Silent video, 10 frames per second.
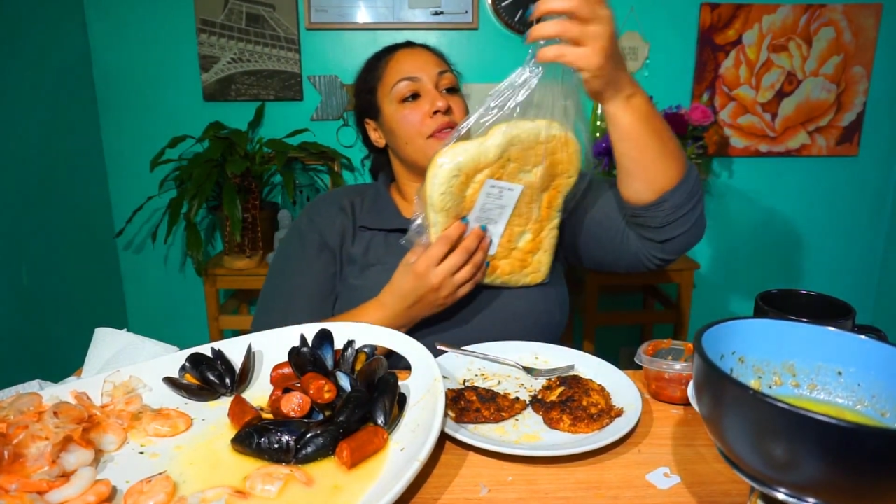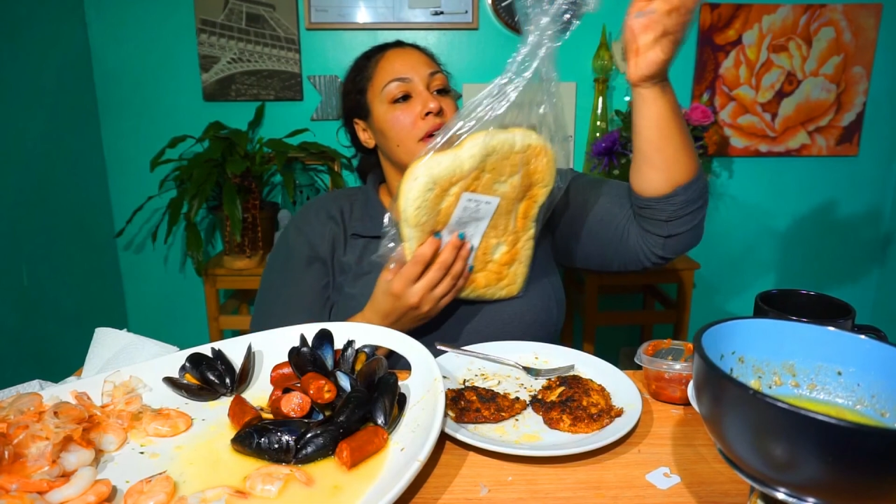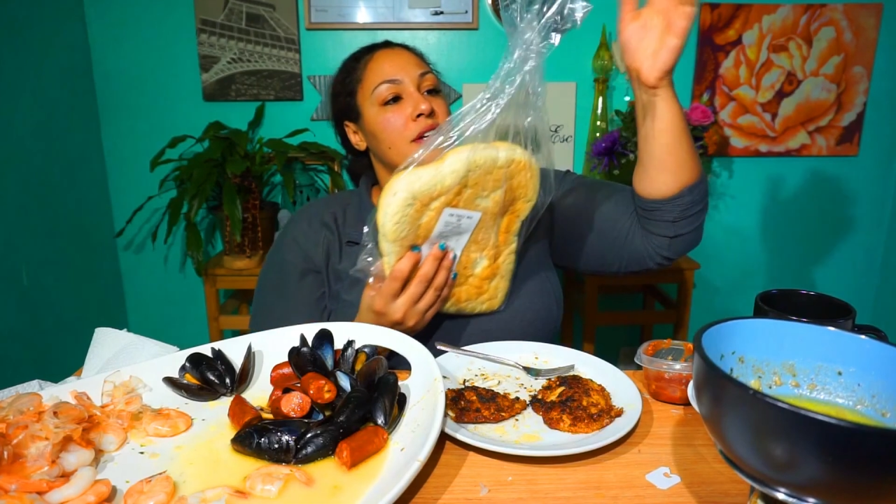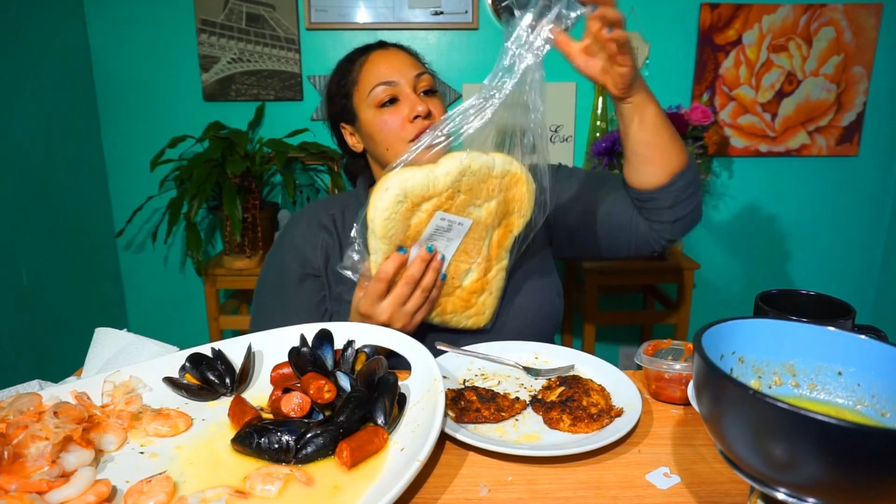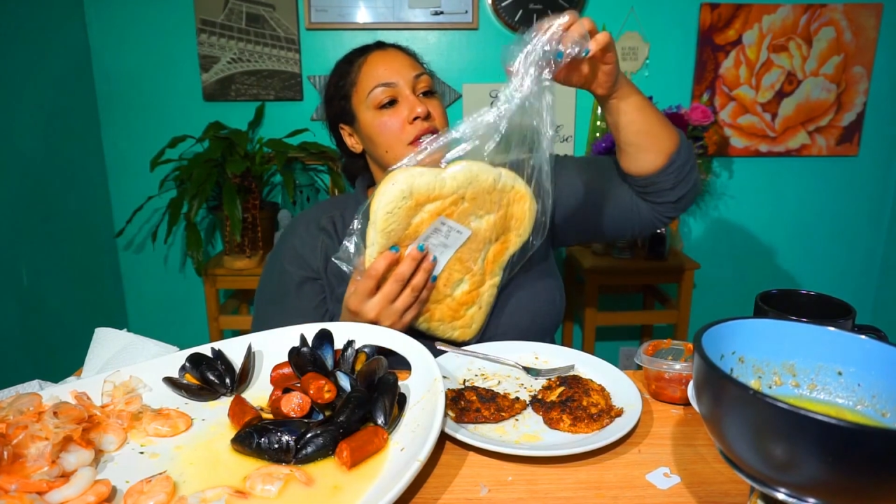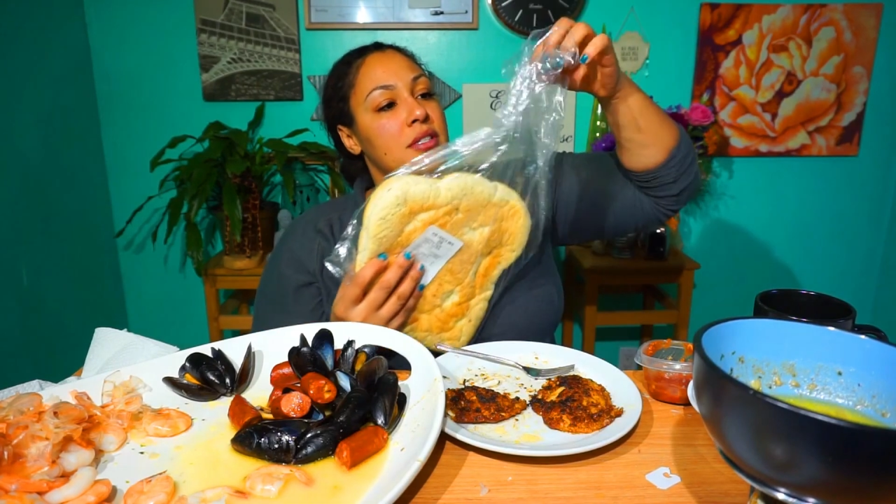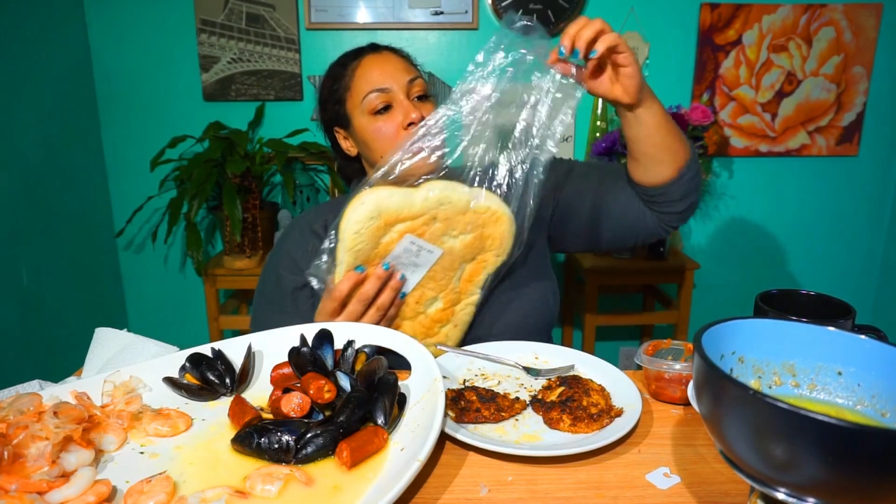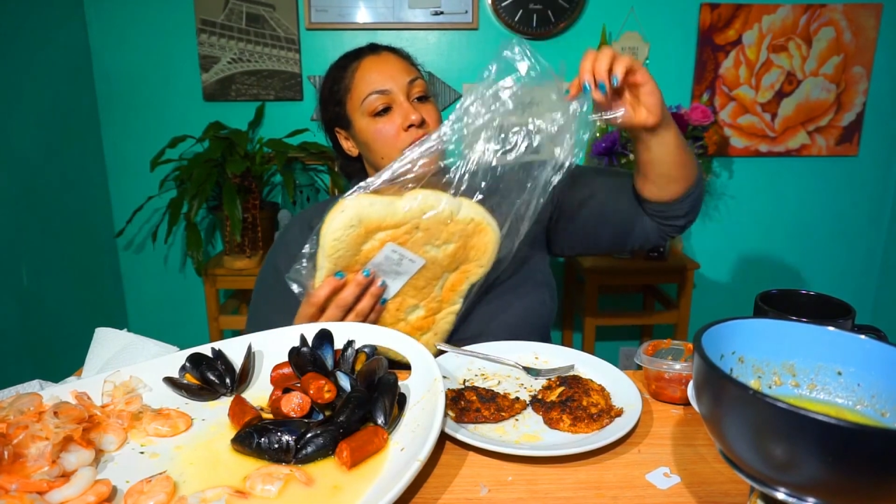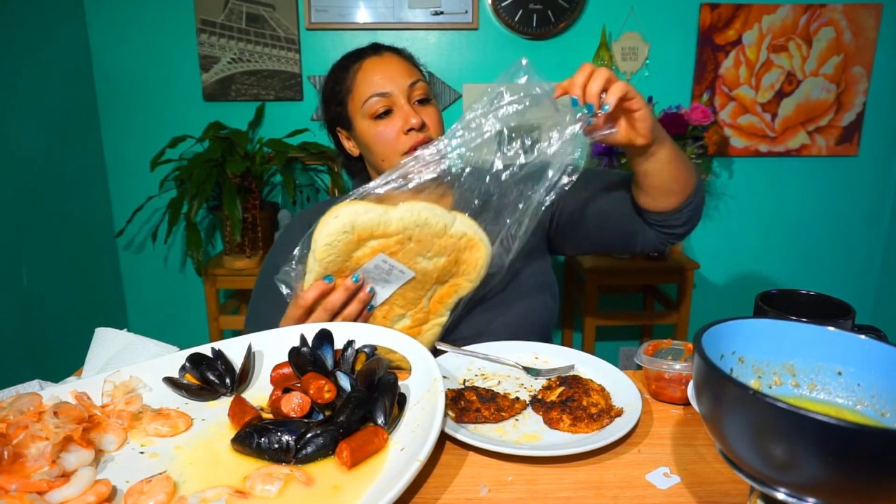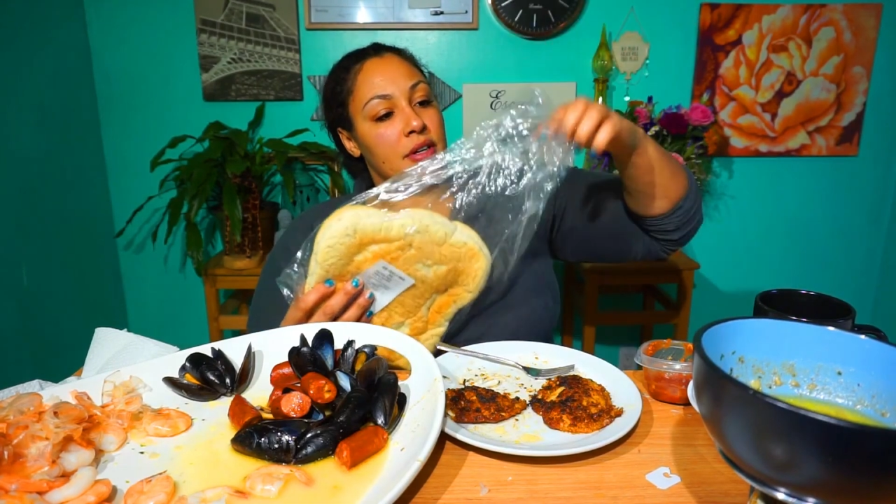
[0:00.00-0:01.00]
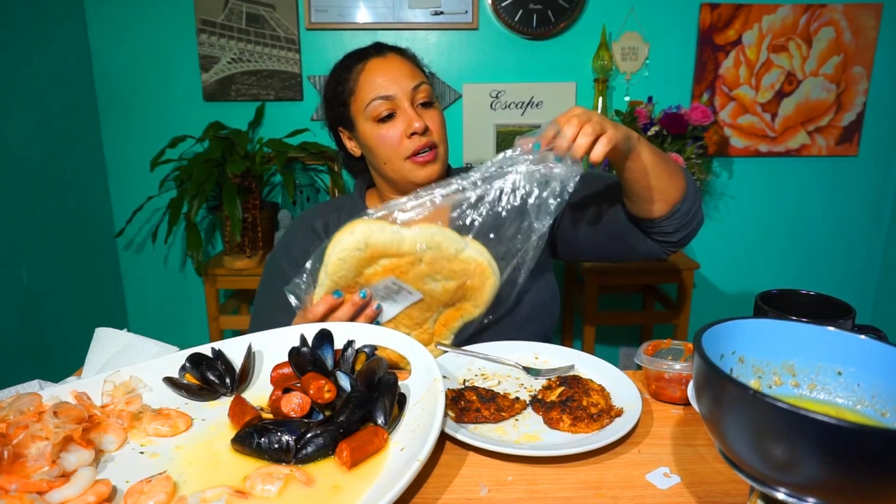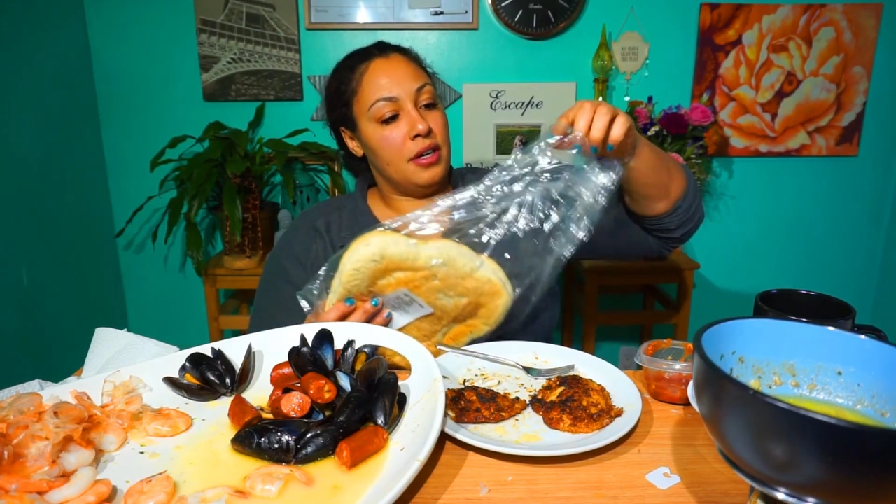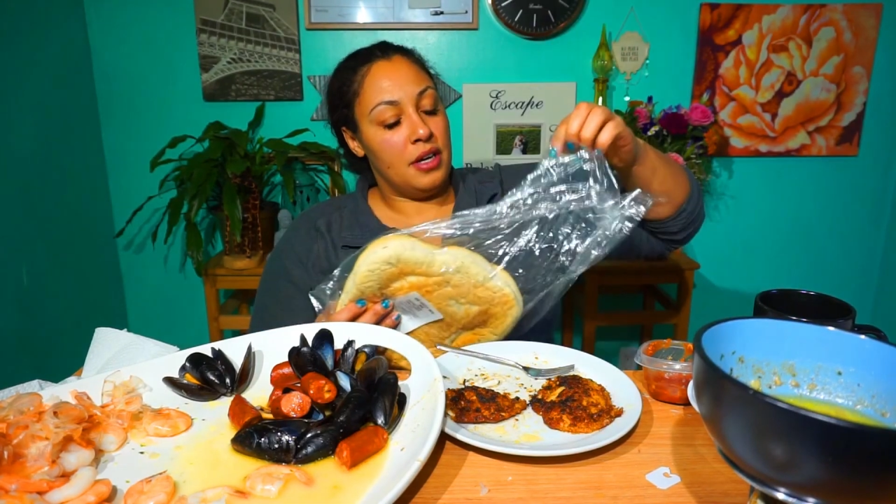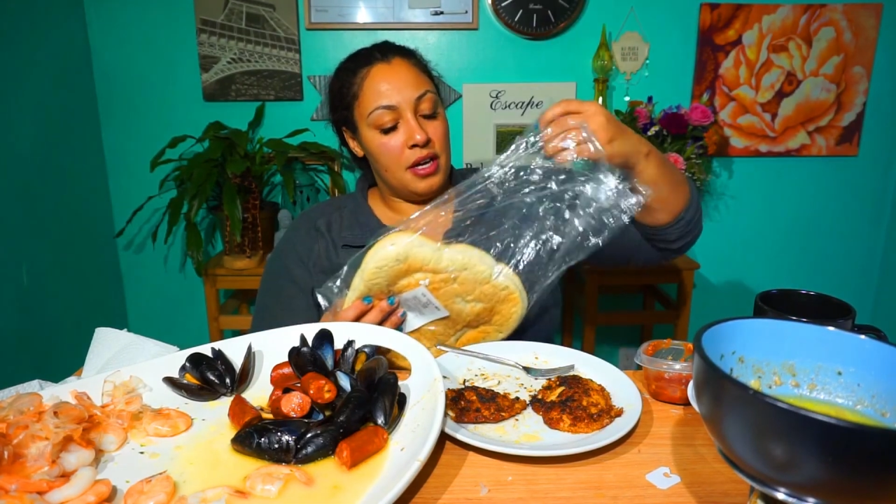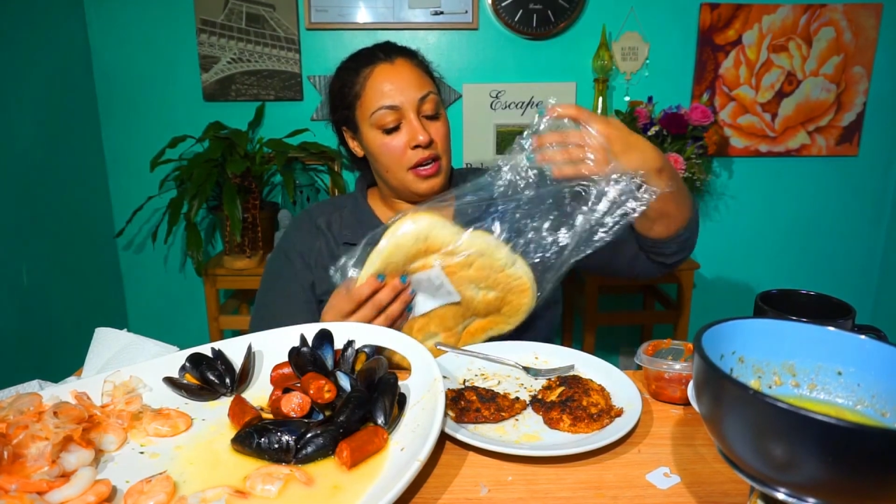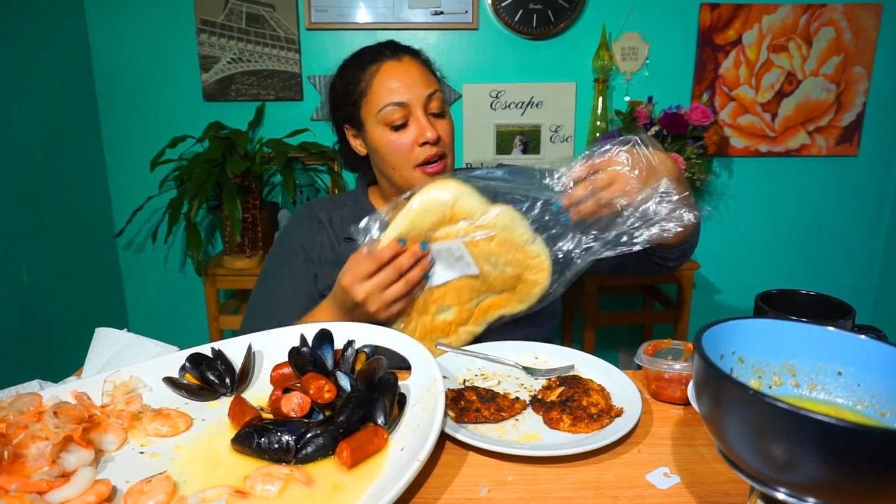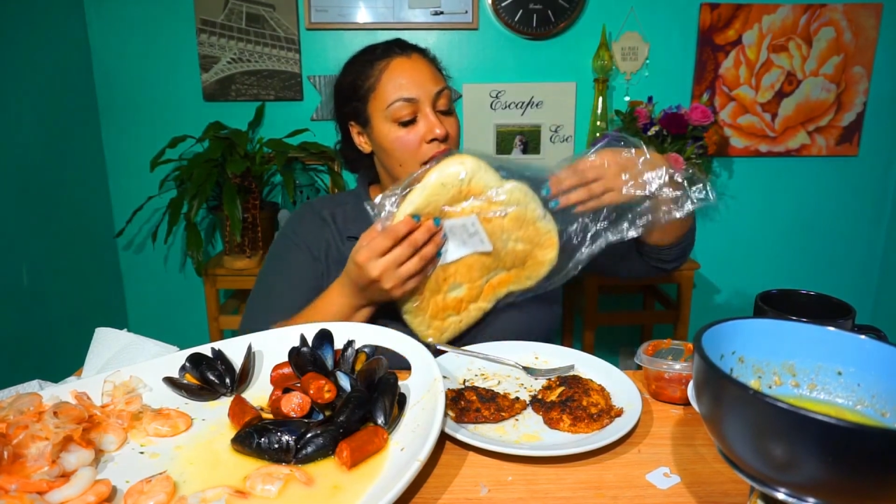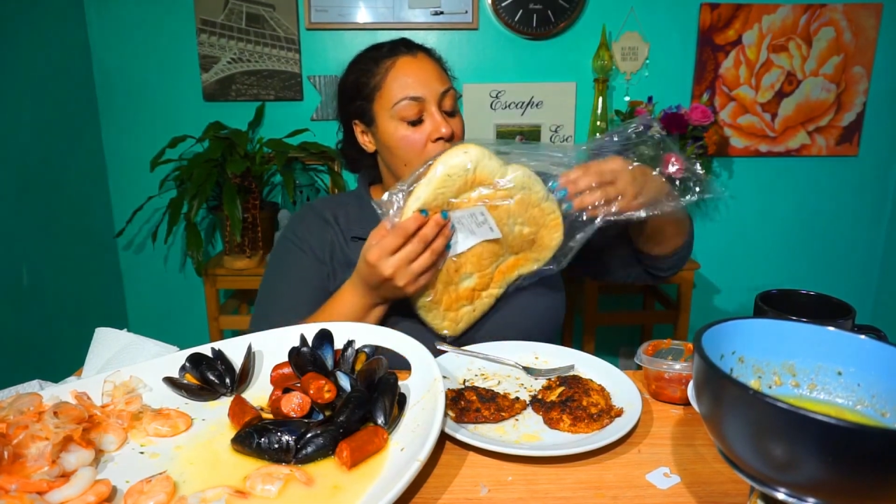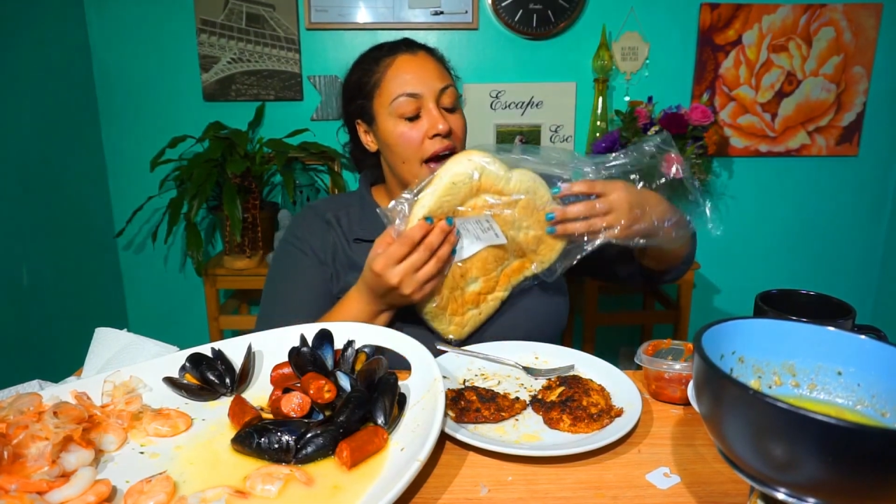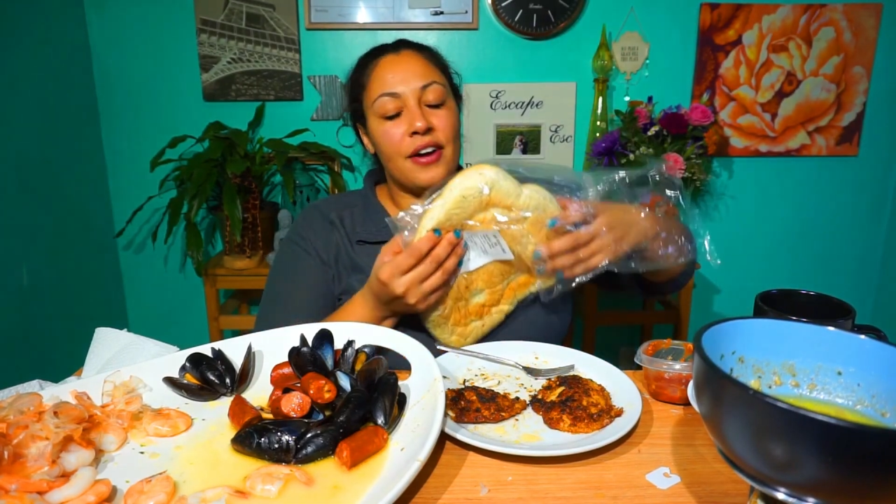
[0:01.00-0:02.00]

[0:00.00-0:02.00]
And it's just, I